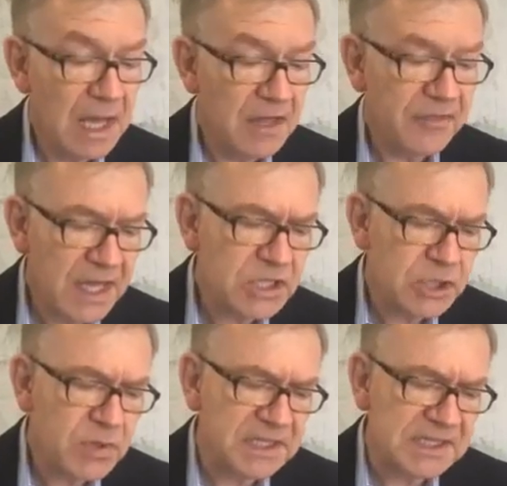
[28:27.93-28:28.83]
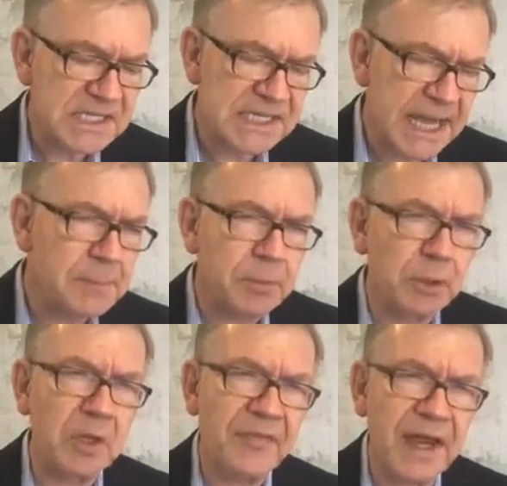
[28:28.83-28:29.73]
Things you can sample
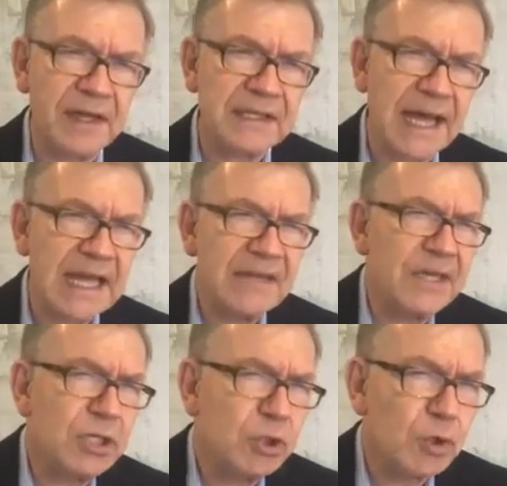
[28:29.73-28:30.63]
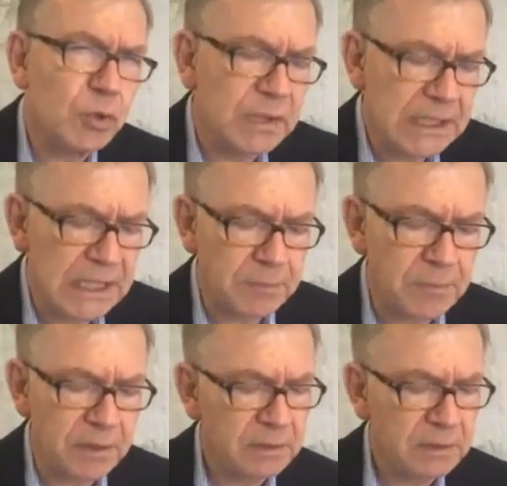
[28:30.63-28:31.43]
without diving too deep,